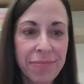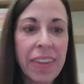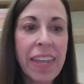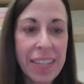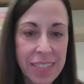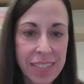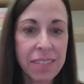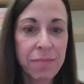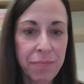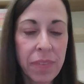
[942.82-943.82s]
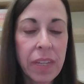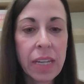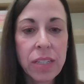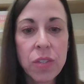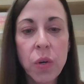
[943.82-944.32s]
Yes.
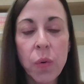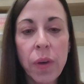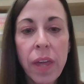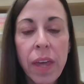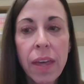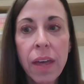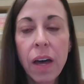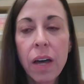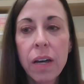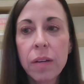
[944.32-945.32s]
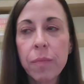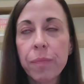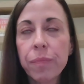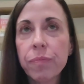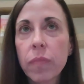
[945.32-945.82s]
So
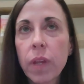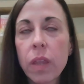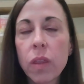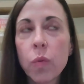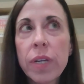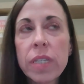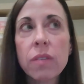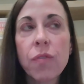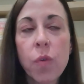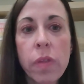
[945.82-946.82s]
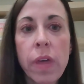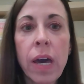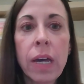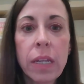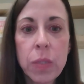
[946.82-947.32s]
the reason for
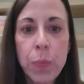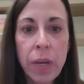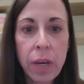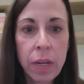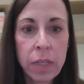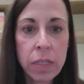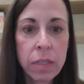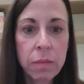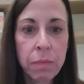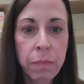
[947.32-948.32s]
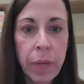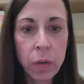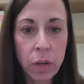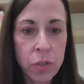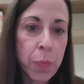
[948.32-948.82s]
that is because
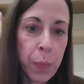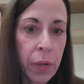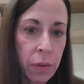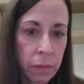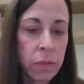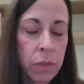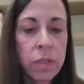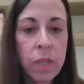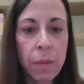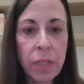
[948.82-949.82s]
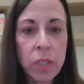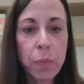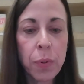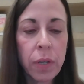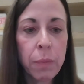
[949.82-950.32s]
men are simpler. I mean, to
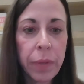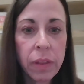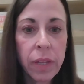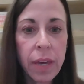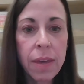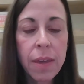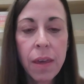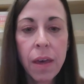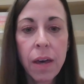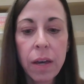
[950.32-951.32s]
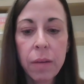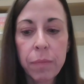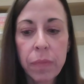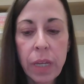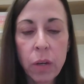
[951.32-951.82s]
put it bluntly,
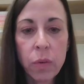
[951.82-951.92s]
they